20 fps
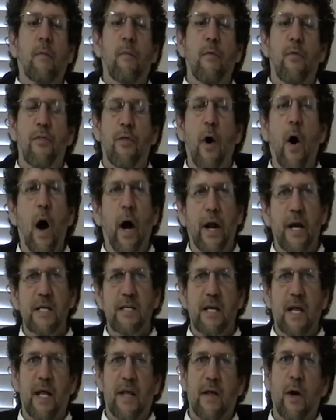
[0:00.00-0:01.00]
thought is
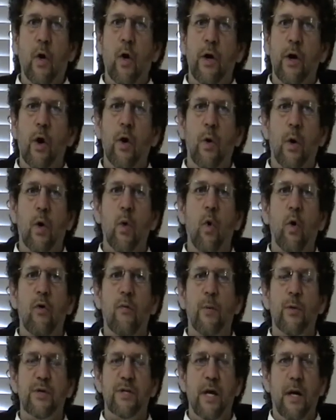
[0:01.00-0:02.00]
that it can only go to a quarter
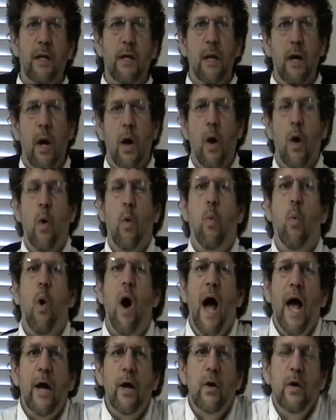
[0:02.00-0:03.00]
percent.
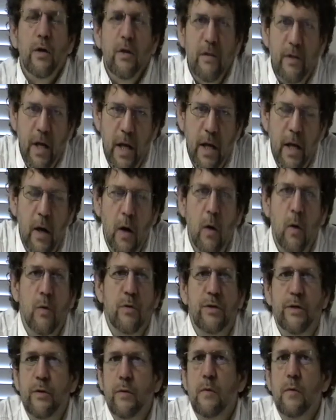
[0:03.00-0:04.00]
Why couldn't they go
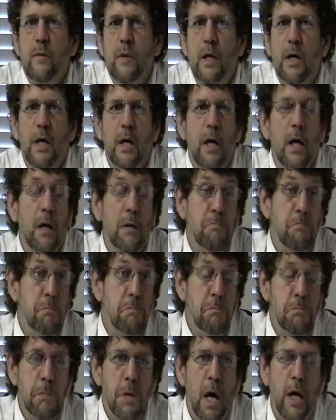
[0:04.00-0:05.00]
to a
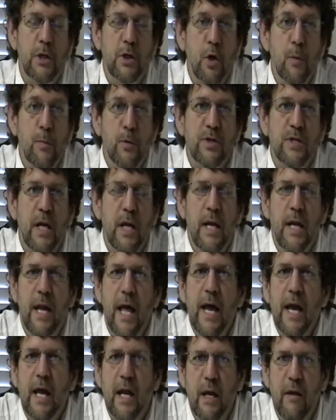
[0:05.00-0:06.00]
2%
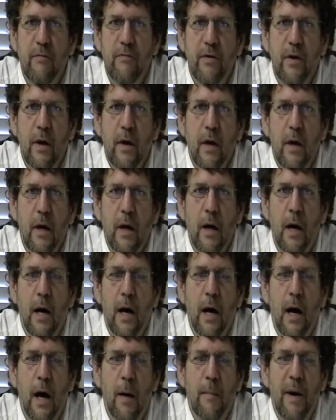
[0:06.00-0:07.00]
negative
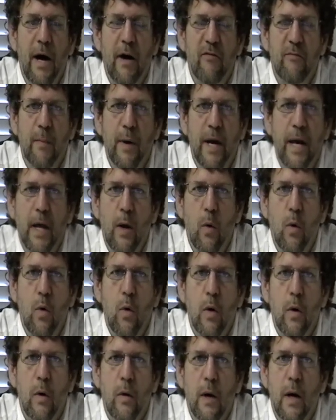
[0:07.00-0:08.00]
amount of money,
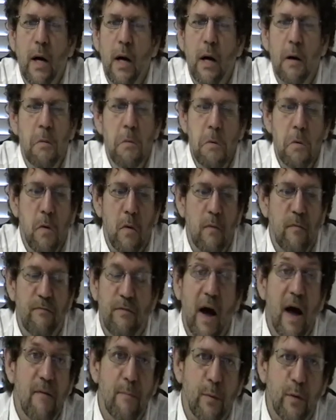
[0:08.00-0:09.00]
or
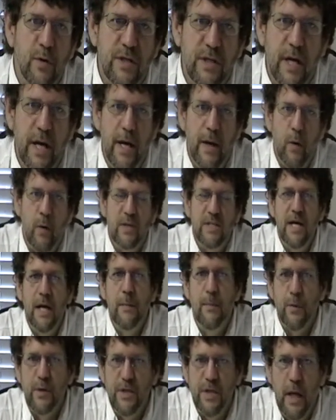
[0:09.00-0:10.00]
5% or
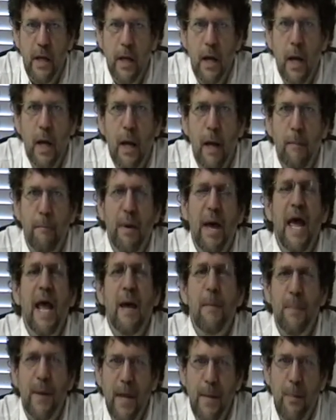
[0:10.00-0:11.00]
10%?
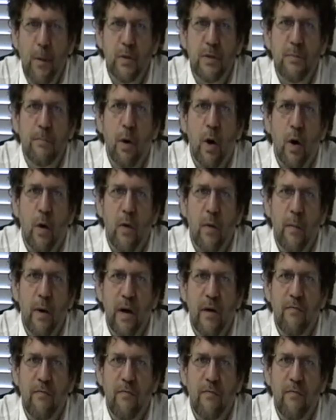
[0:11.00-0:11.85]
Pay people to borrow the money.